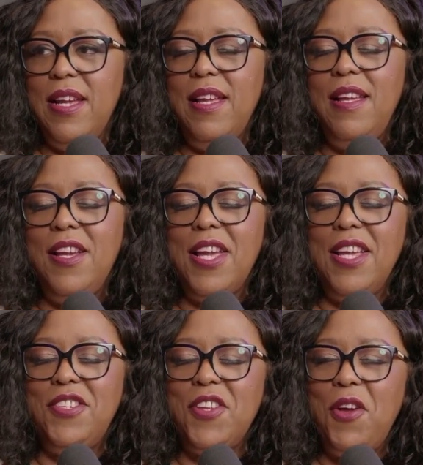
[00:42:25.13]
Yeah.
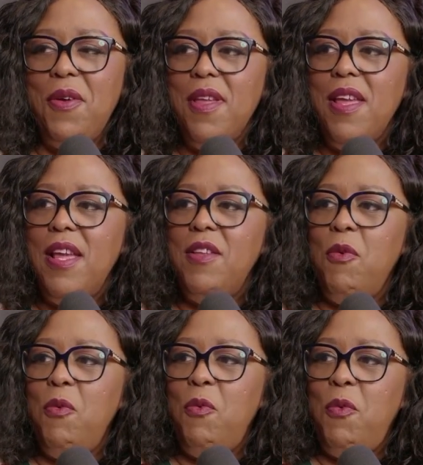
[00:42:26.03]
Okay. So
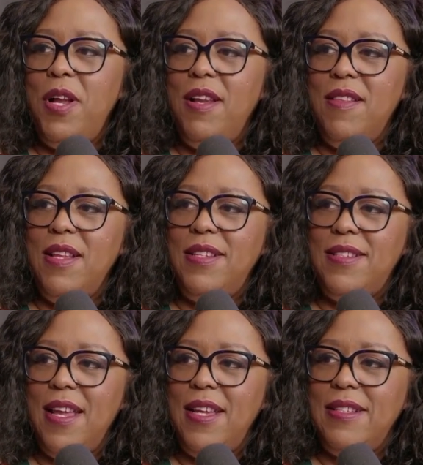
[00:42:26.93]
one of the
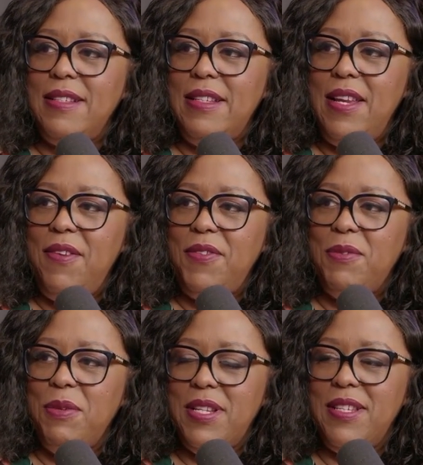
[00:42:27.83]
sons
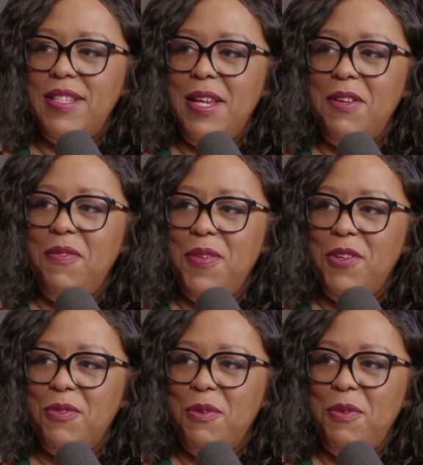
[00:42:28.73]
lives with this
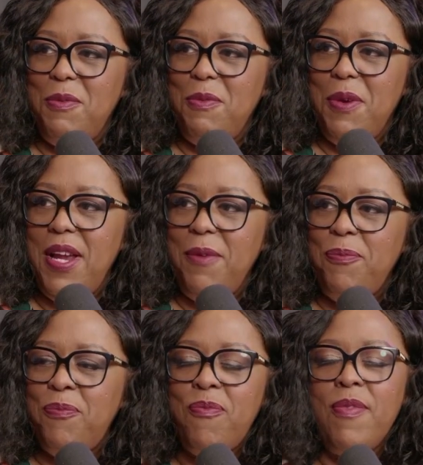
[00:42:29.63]
individual,
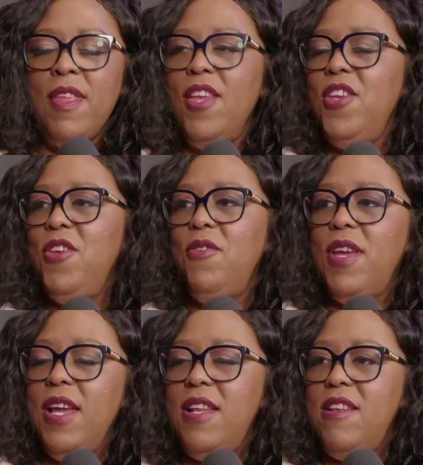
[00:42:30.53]
right?
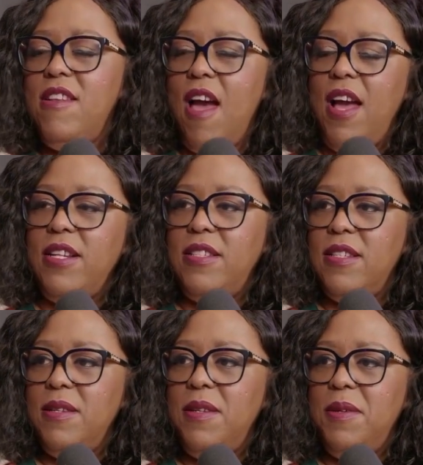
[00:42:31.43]
You
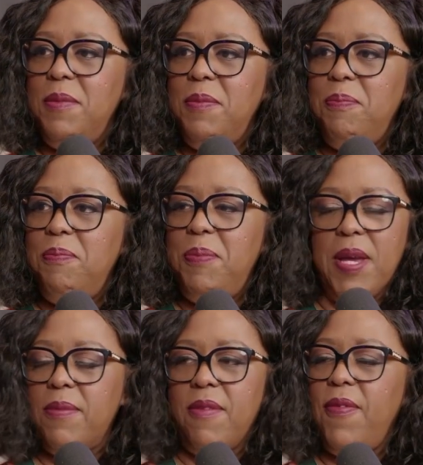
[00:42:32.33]
cannot
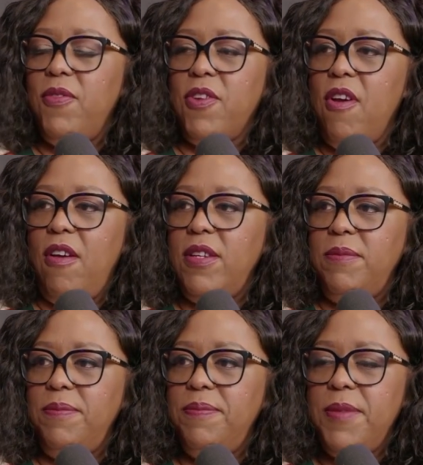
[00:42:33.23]
pick up the phone to call
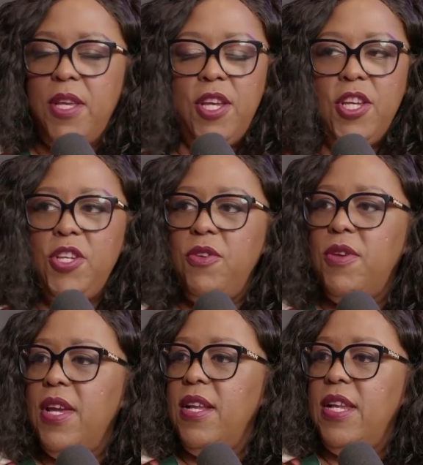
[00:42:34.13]
him.
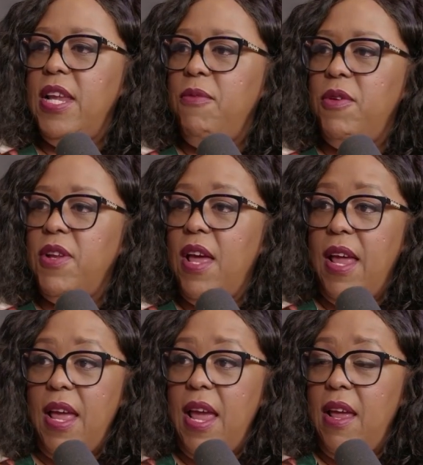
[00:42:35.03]
He will not